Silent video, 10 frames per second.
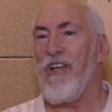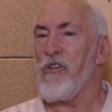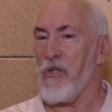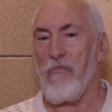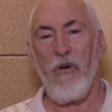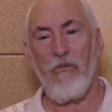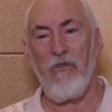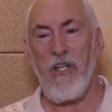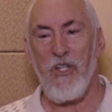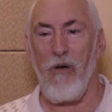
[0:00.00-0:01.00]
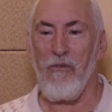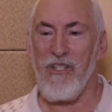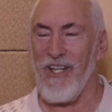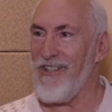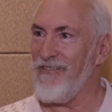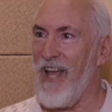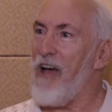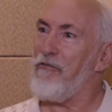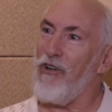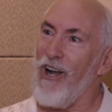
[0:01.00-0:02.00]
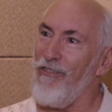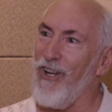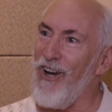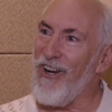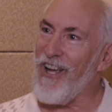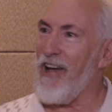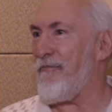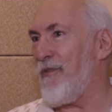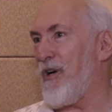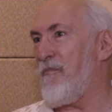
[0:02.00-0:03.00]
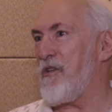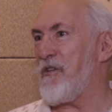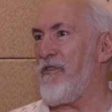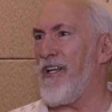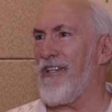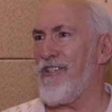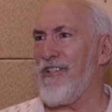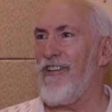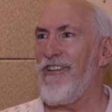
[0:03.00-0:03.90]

So the book reads almost like half travelogue, half murder mystery. It's